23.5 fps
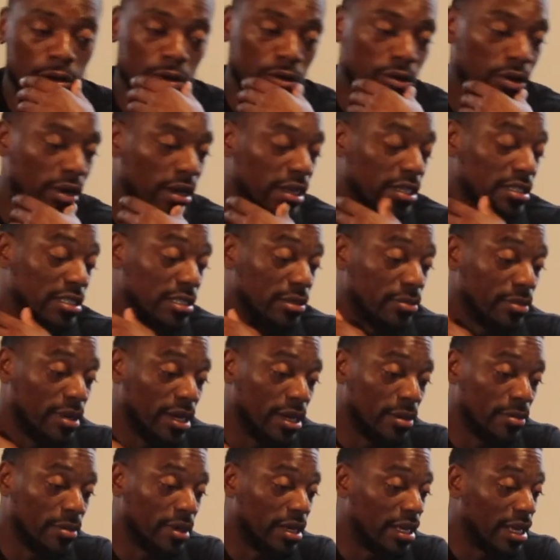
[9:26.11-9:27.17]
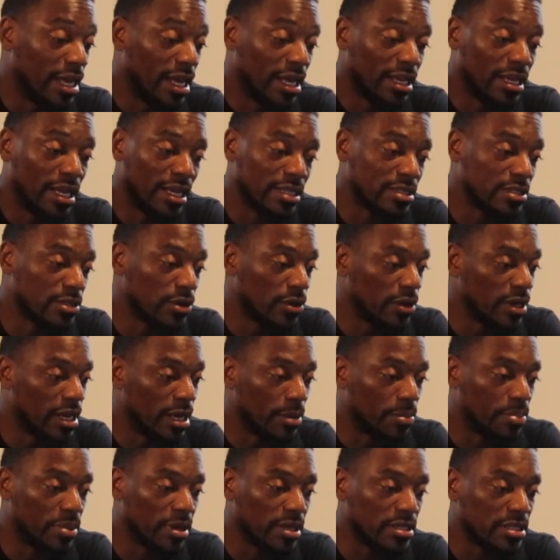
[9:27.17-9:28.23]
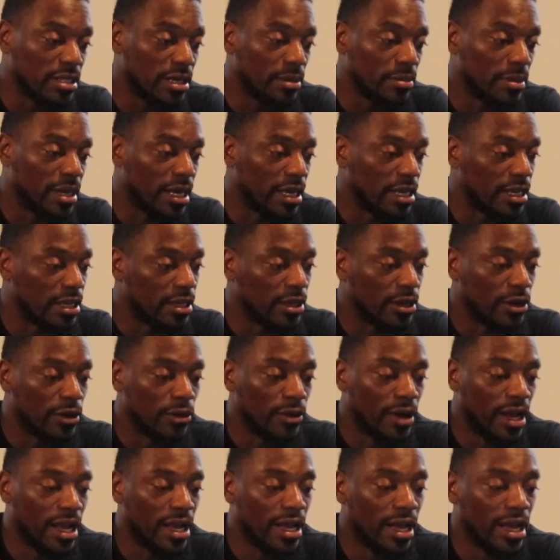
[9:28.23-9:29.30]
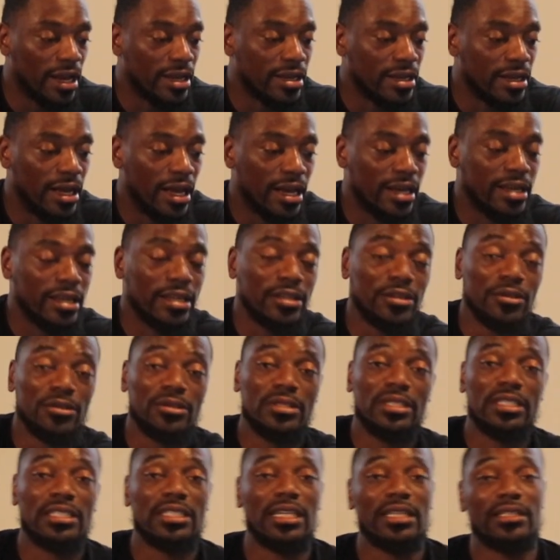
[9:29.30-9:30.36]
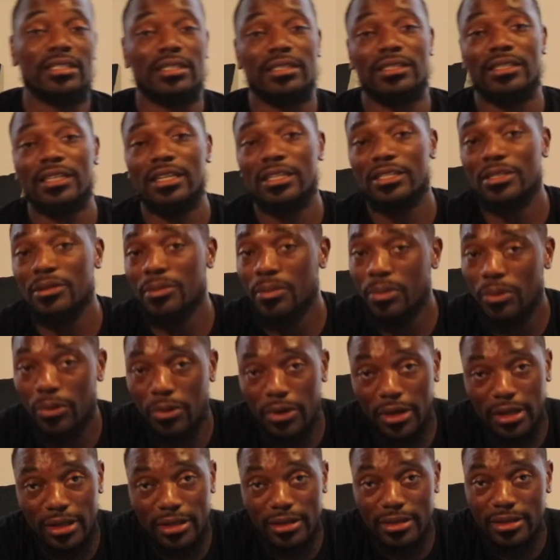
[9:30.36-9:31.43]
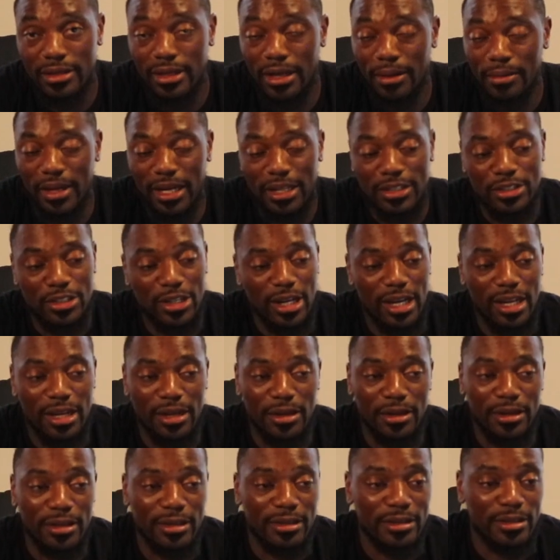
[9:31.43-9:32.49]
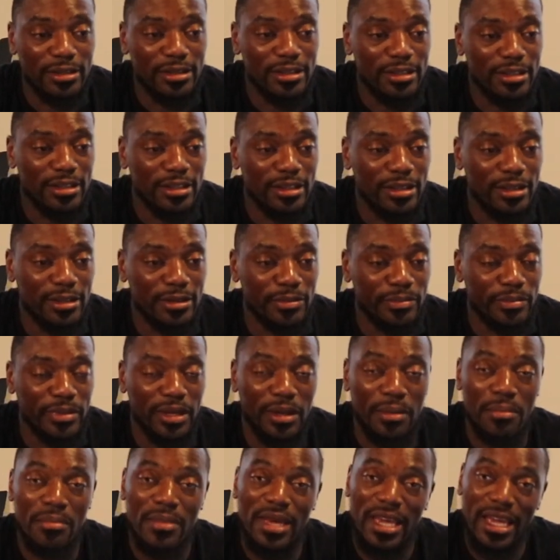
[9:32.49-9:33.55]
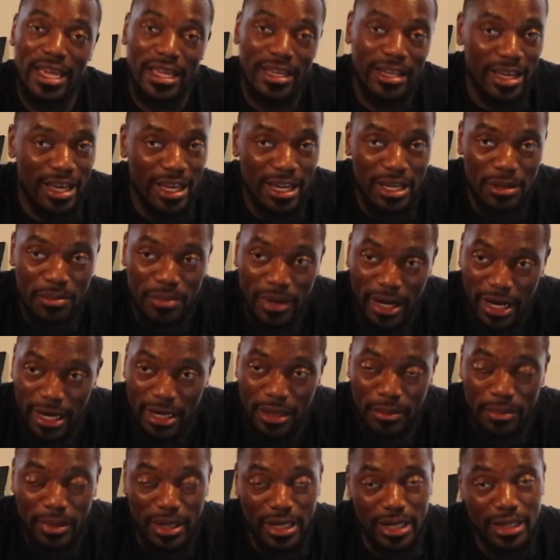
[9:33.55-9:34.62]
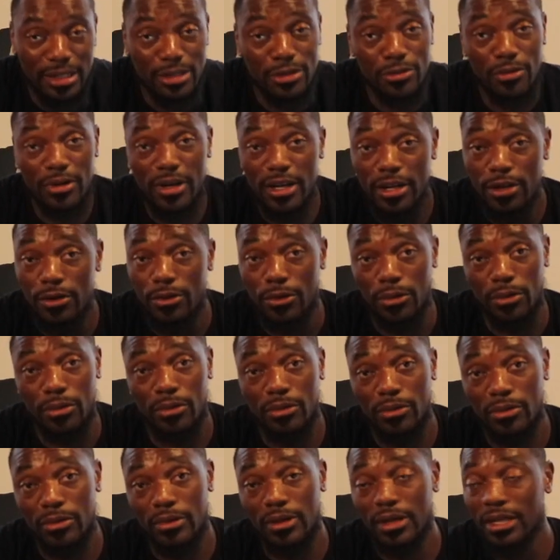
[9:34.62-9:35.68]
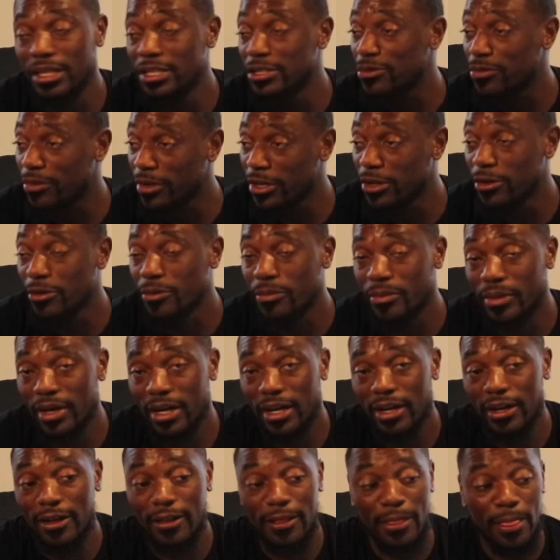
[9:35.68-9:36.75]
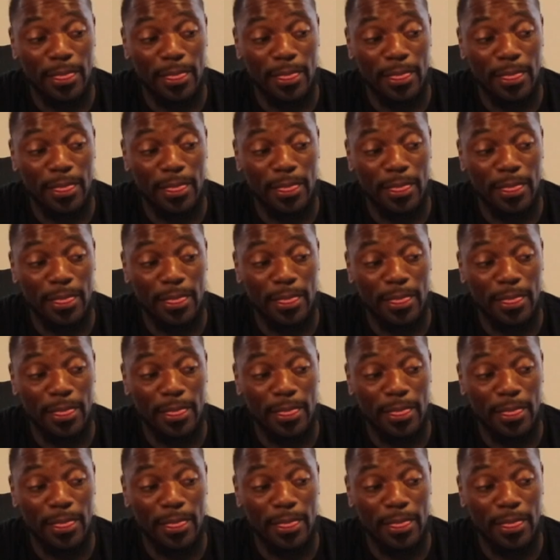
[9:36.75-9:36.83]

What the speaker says: Crazy, man. But yeah, I saw that picture. I'm like, yo, I can use this as a teaching point. I'm not trying to be mean to anybody, but it's real. It's real, bro.